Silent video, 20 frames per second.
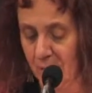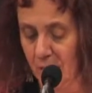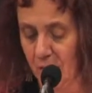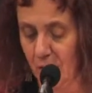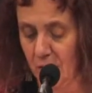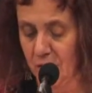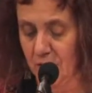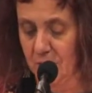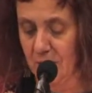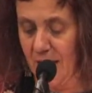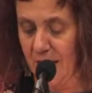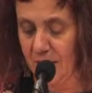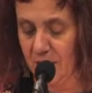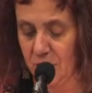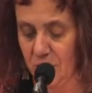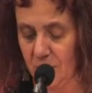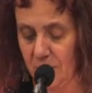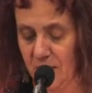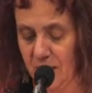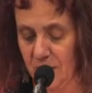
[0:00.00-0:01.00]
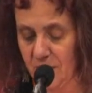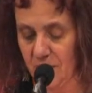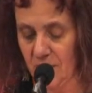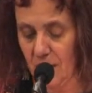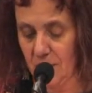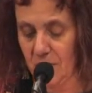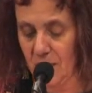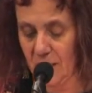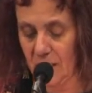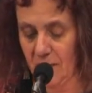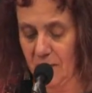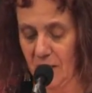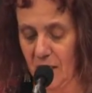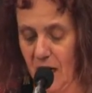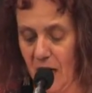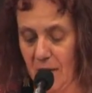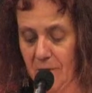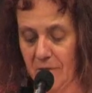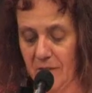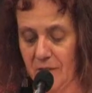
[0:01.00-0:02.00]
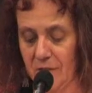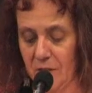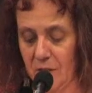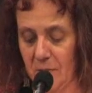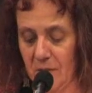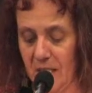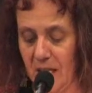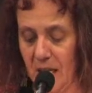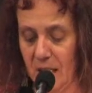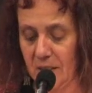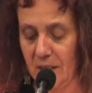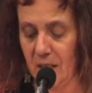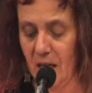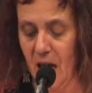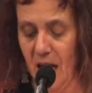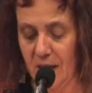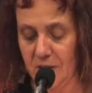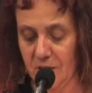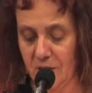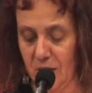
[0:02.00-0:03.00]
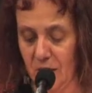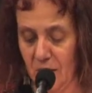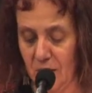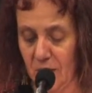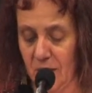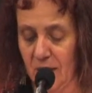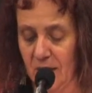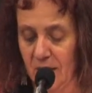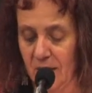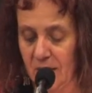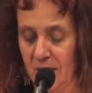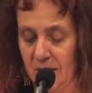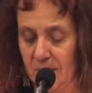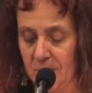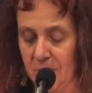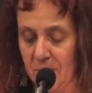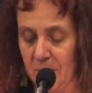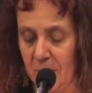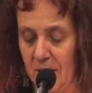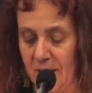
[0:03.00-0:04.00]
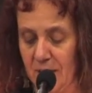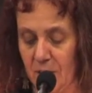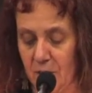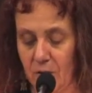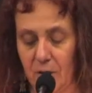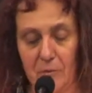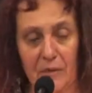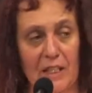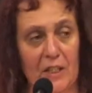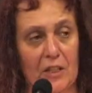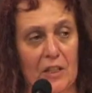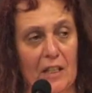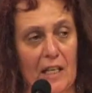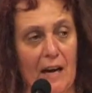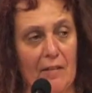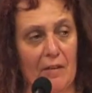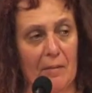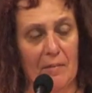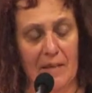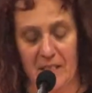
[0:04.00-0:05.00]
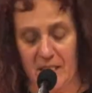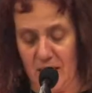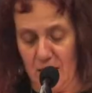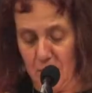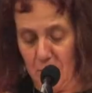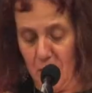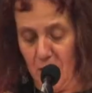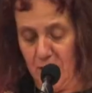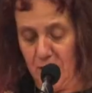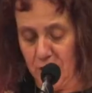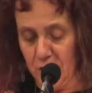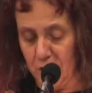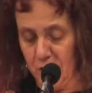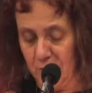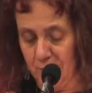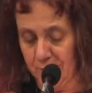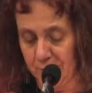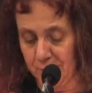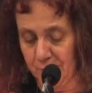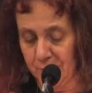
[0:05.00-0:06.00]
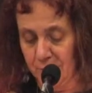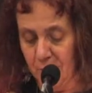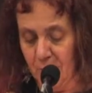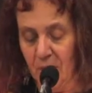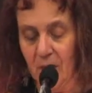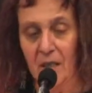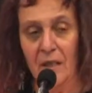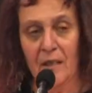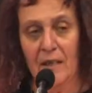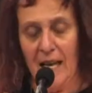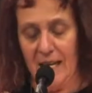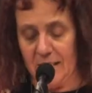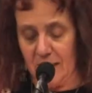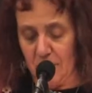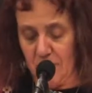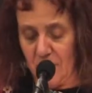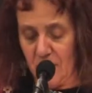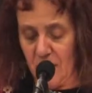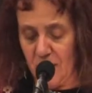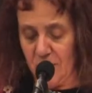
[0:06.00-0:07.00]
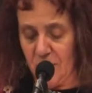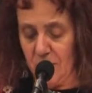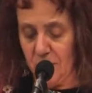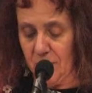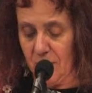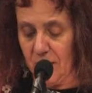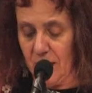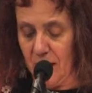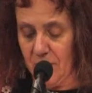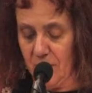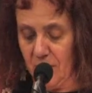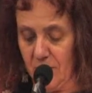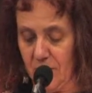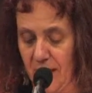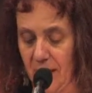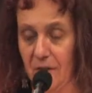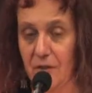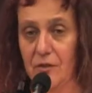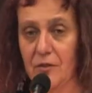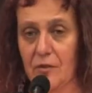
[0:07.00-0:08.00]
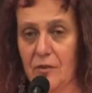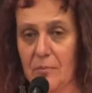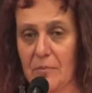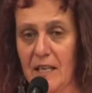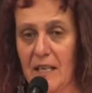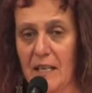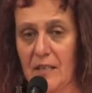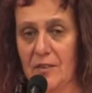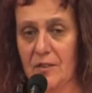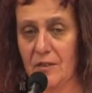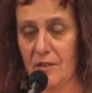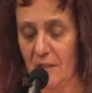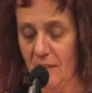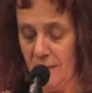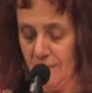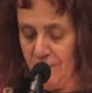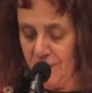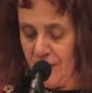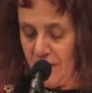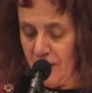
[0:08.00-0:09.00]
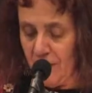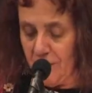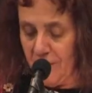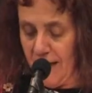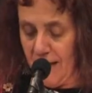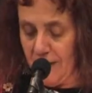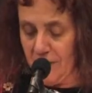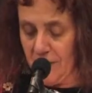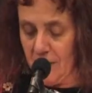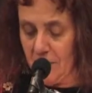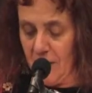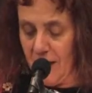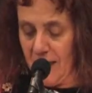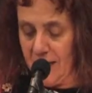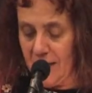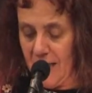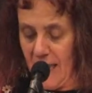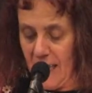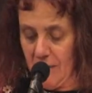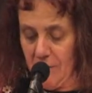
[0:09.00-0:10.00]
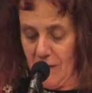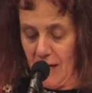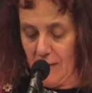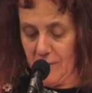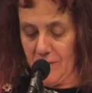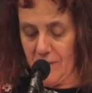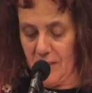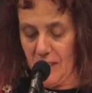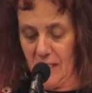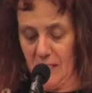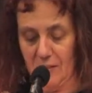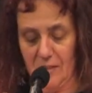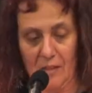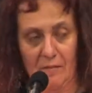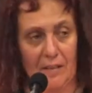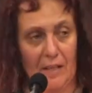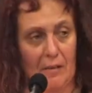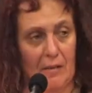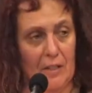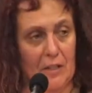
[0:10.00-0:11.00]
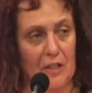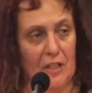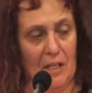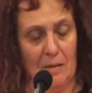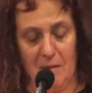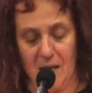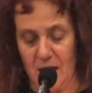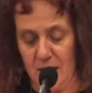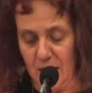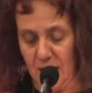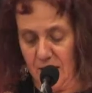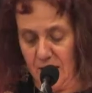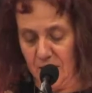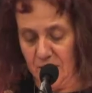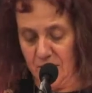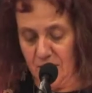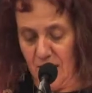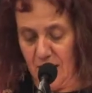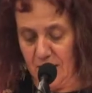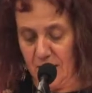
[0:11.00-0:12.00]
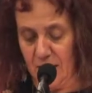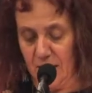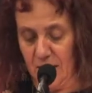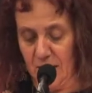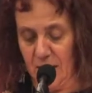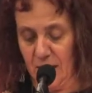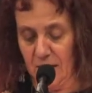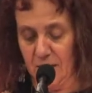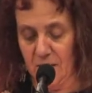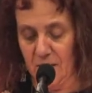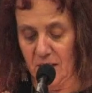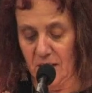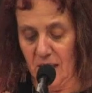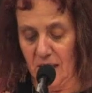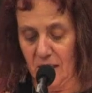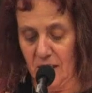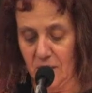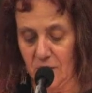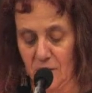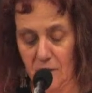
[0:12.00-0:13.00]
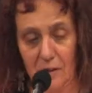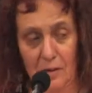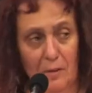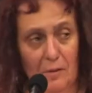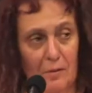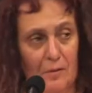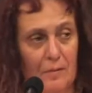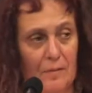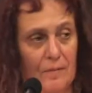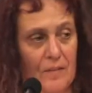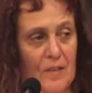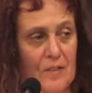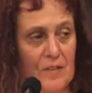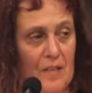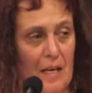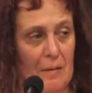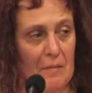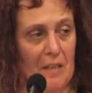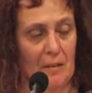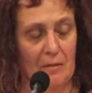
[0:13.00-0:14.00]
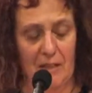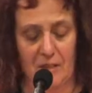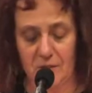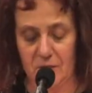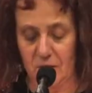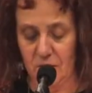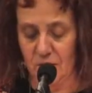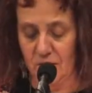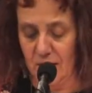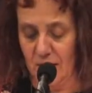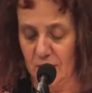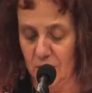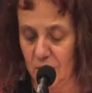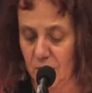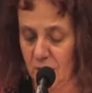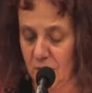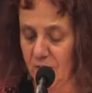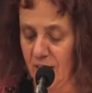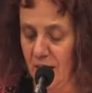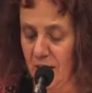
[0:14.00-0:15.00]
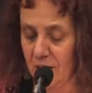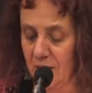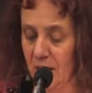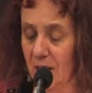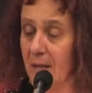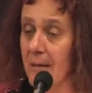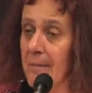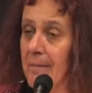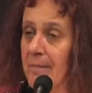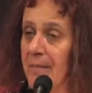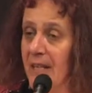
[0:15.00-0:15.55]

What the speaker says: Those matters will be the subject of a conference to be held in Oslo by the Norwegian government in March. At the municipal level, Mayors for Peace, founded by the A-bomb cities of Hiroshima and Nagasaki in 1982, the same year Western States was founded,